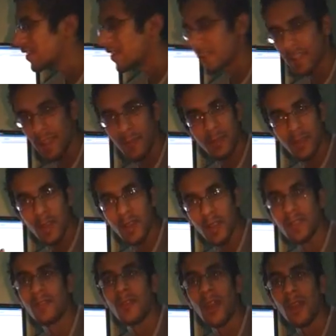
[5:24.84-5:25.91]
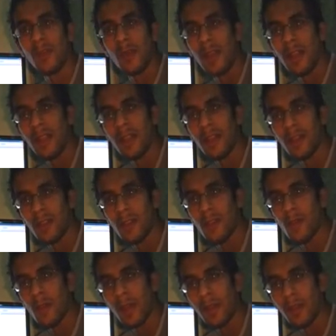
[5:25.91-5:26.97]
The Samsung is very
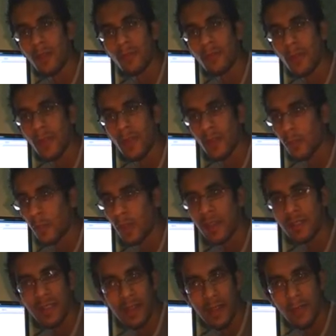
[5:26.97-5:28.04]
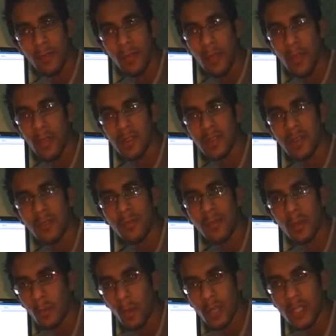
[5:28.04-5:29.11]
well known for their quality and everything. So if
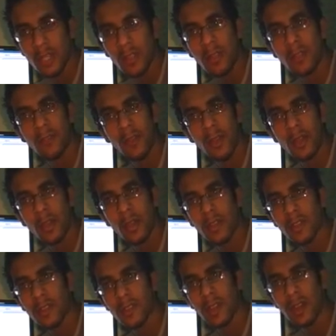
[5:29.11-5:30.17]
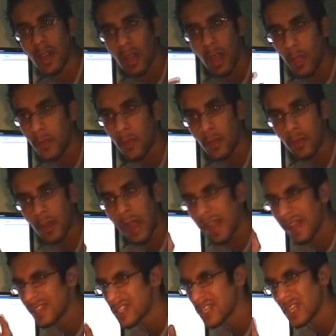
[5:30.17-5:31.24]
you're watching this video and considering other
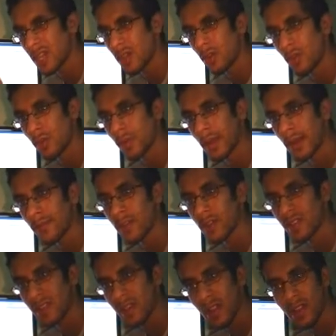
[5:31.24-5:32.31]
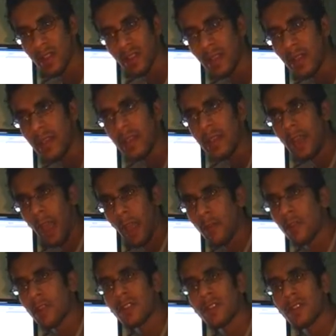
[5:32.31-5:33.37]
LG or whatever screens, I
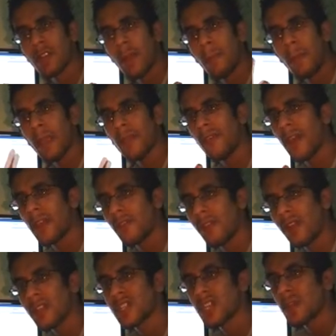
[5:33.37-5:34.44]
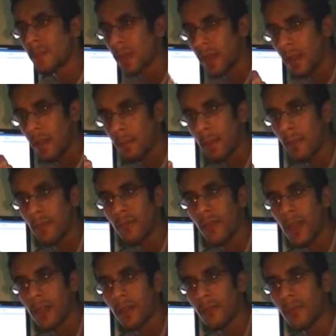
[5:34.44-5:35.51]
was a big fan of LG, but now I'm a
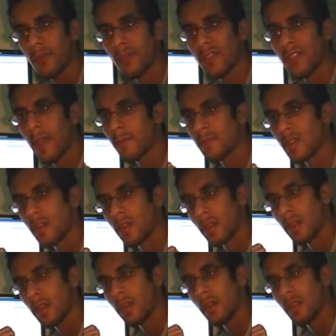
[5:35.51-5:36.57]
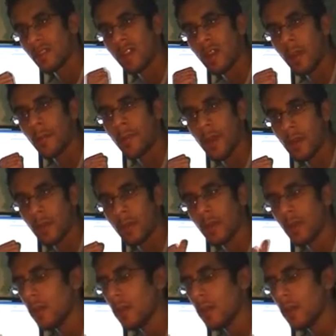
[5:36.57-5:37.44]
fan of Samsung. It's a lot better.